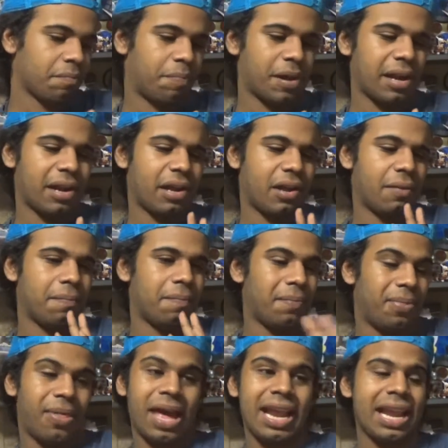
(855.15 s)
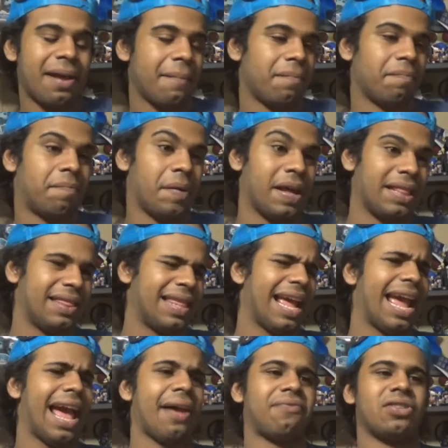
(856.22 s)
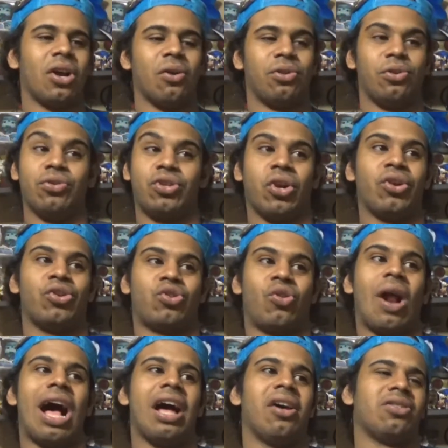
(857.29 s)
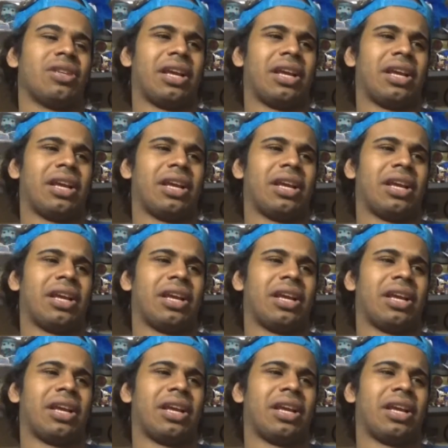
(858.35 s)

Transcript: but um, they but they have to go through certain trials,